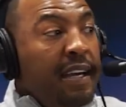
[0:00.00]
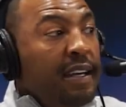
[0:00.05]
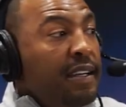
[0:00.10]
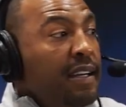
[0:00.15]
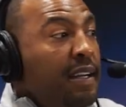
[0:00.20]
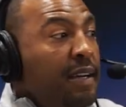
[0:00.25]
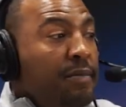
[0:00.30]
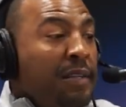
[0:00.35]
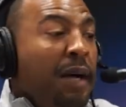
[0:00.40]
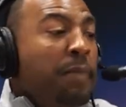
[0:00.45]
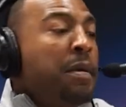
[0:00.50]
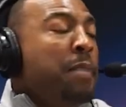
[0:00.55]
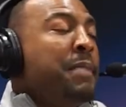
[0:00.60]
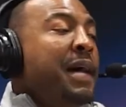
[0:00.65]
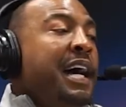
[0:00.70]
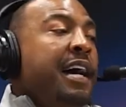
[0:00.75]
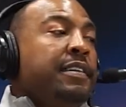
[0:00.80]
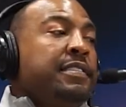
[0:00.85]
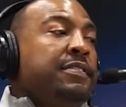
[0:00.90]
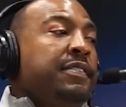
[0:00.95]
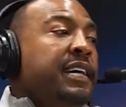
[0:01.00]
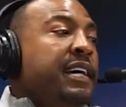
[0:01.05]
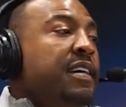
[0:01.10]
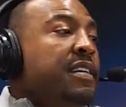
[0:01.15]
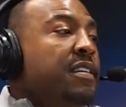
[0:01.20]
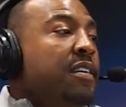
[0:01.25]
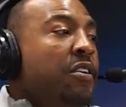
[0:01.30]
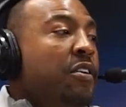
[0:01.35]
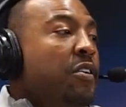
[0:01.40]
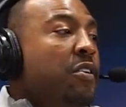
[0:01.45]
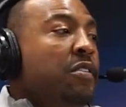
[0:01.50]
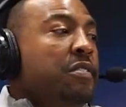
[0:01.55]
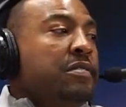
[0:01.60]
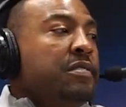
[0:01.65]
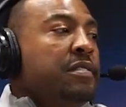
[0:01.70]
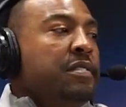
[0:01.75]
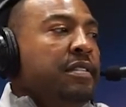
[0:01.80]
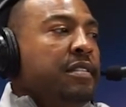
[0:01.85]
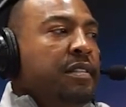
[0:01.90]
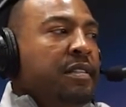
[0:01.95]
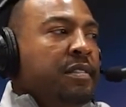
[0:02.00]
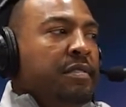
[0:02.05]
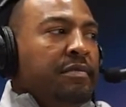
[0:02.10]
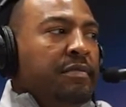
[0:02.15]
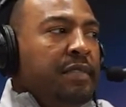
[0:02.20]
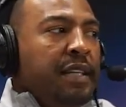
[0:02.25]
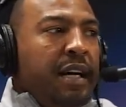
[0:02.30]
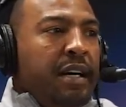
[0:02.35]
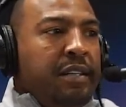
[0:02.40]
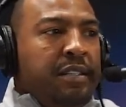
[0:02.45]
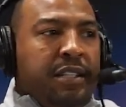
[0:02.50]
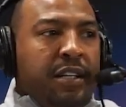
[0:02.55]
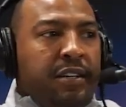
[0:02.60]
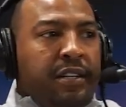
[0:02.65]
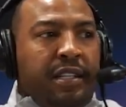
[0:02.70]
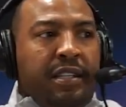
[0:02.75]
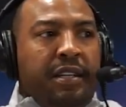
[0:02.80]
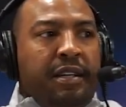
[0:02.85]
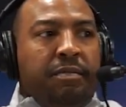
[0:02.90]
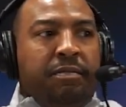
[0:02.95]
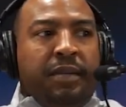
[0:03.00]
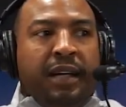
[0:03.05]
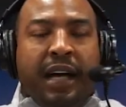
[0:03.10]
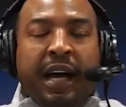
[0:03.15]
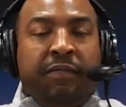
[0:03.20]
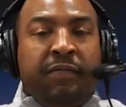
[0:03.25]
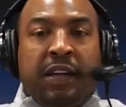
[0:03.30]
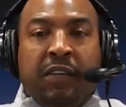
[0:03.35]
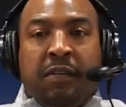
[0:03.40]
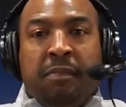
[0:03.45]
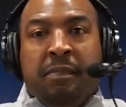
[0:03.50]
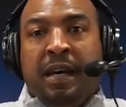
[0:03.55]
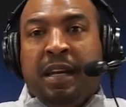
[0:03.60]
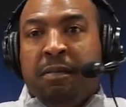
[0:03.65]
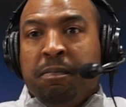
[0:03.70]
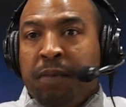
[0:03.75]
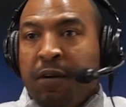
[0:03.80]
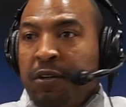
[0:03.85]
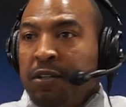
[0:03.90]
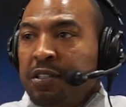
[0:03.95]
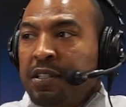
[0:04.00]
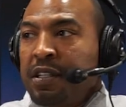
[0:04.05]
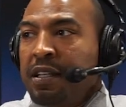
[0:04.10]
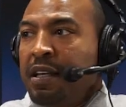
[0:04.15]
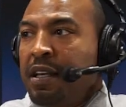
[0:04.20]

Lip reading: I'm a Mavs fan, all down dirty there. But I've never met him personally.